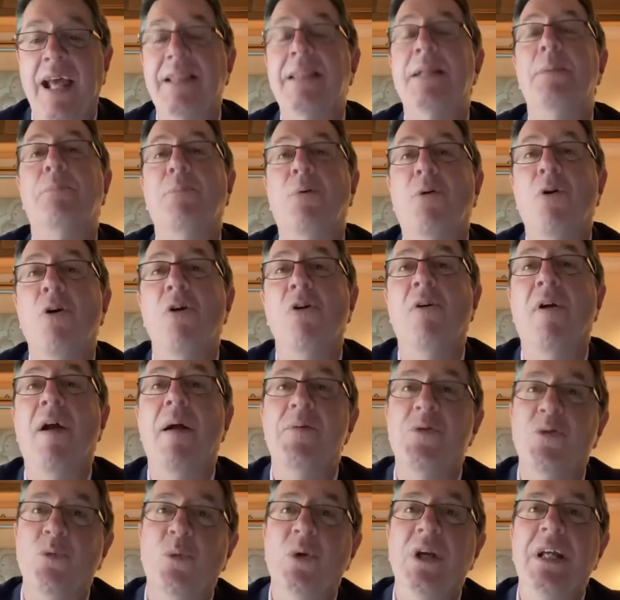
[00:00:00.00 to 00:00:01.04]
and the
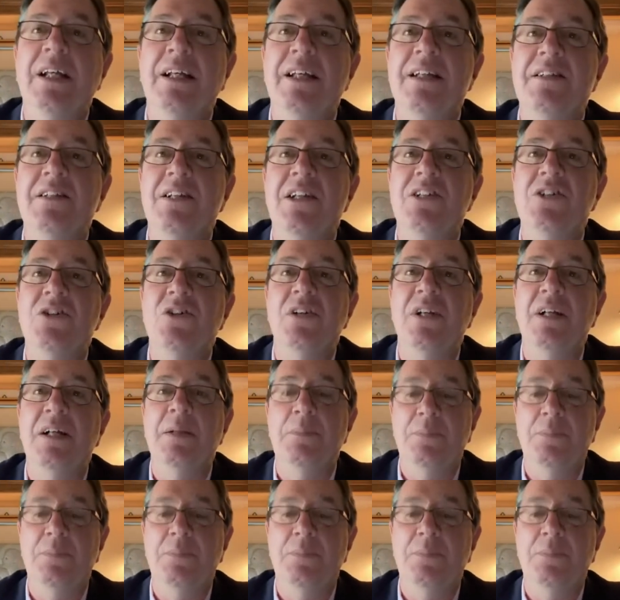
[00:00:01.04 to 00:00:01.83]
programs we continue to